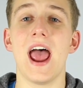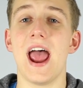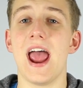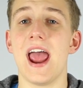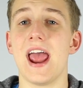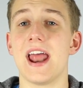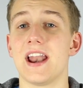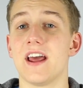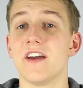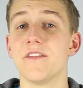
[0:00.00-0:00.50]

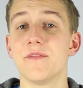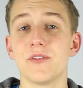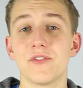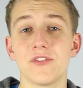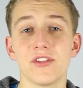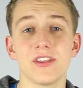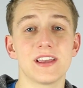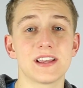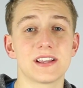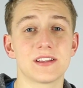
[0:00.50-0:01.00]
And I've been
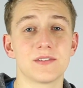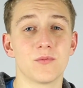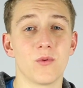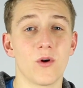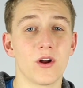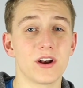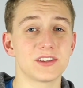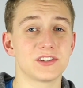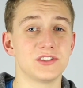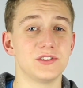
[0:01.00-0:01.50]
really
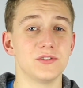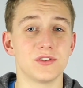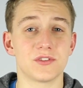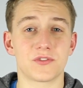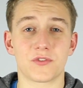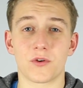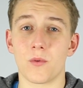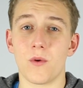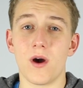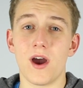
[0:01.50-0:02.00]
wanting to do
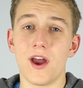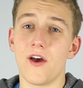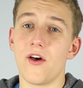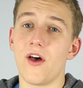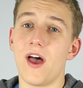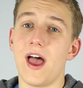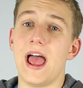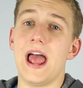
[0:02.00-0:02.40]
this for a while,